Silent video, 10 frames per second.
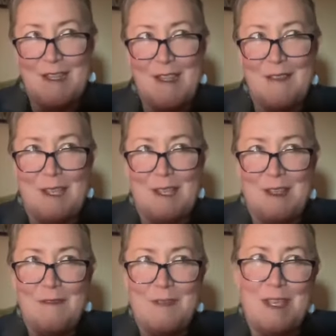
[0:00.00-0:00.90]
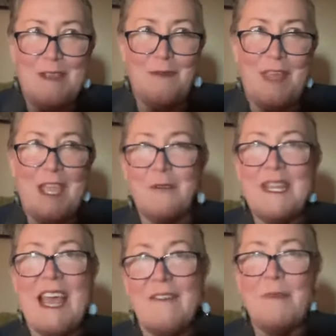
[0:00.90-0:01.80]
if they
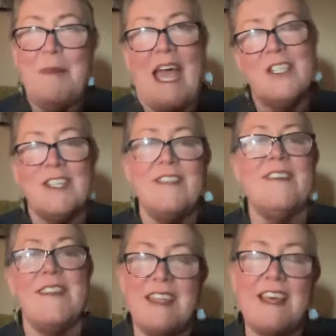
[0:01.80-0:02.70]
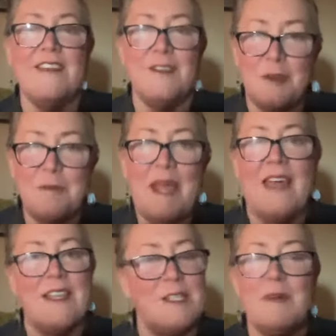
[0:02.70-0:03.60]
already have the passion, then your
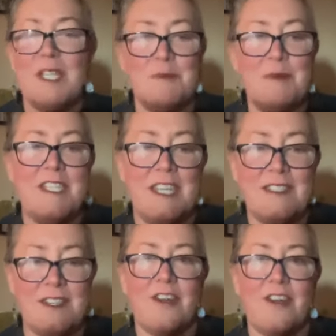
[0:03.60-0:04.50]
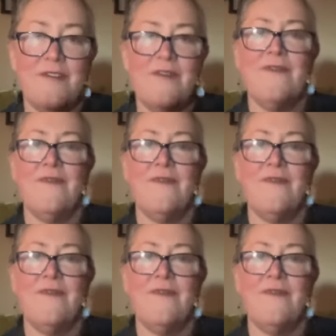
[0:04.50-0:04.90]
path is much, much easier.